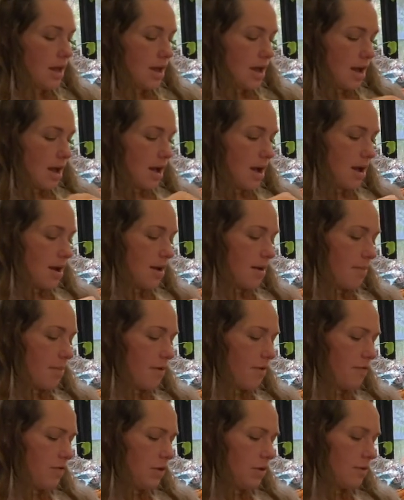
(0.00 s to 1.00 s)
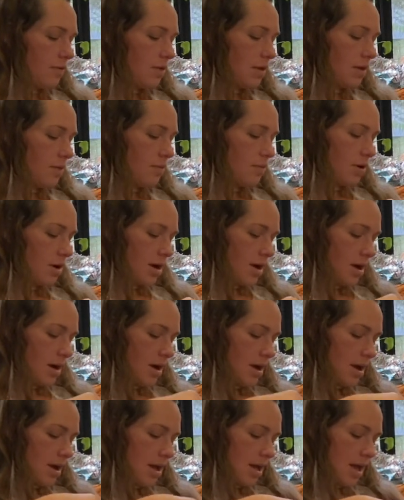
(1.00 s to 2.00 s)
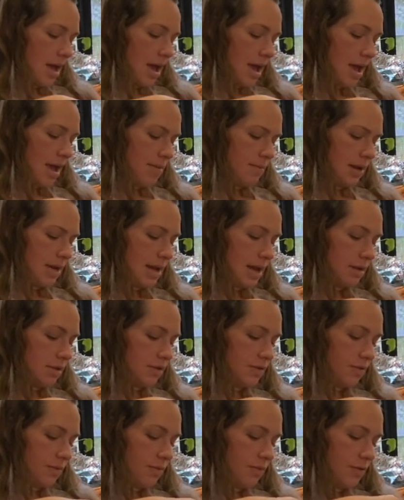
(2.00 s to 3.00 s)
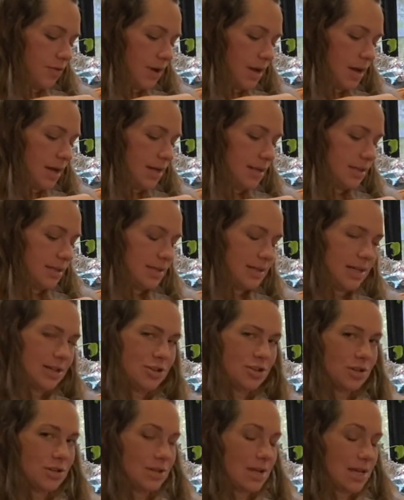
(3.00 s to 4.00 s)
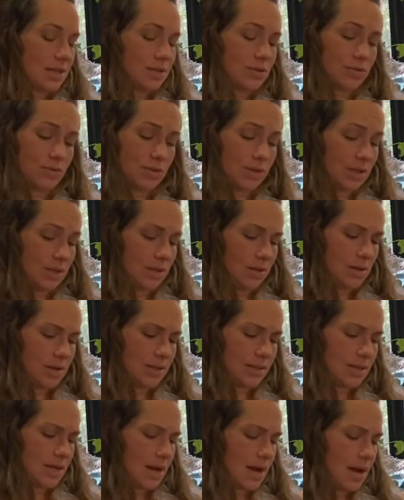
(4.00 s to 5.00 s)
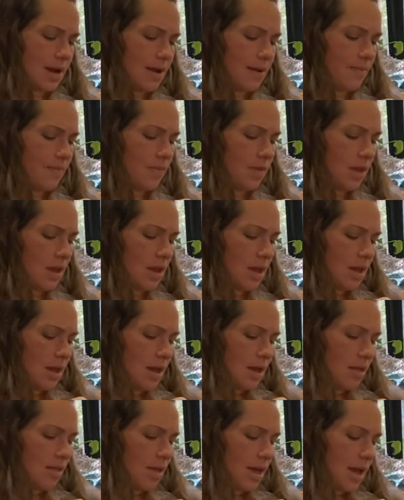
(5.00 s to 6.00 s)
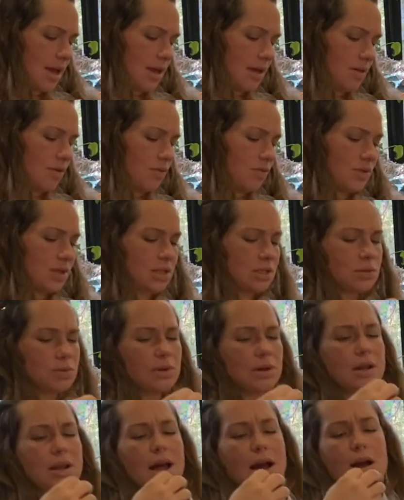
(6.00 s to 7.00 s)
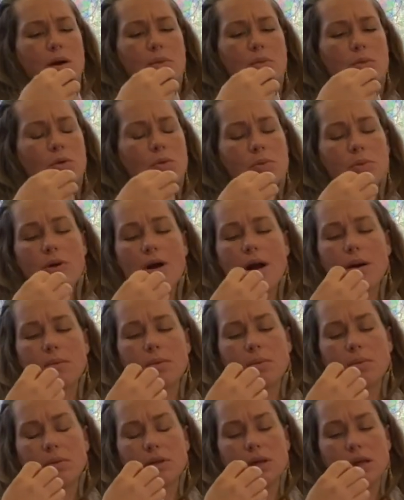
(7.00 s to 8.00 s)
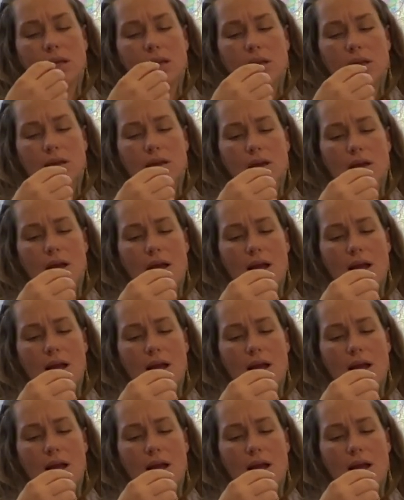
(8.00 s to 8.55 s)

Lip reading: A few of them were hand-me-downs from friends. Tinctures last a really long time. Like this one I will probably, I